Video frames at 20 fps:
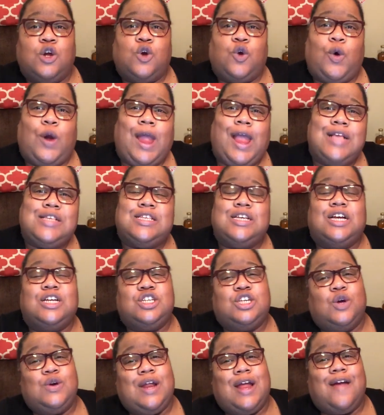crazy
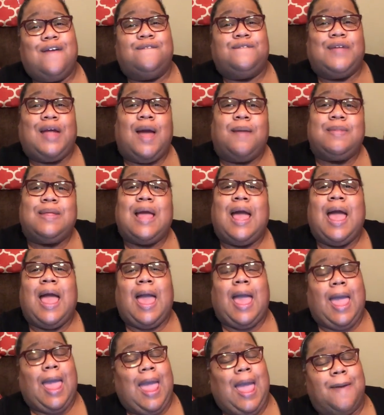because your damn family
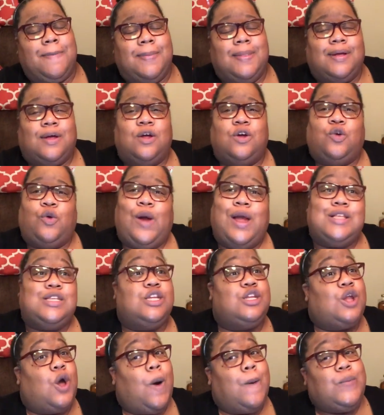had me looking crazy.
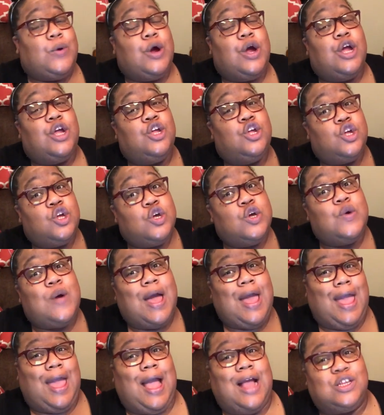No, bro, you
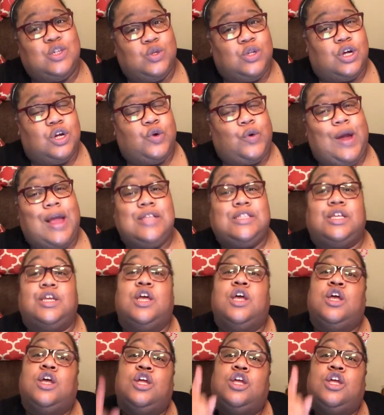had you looking crazy.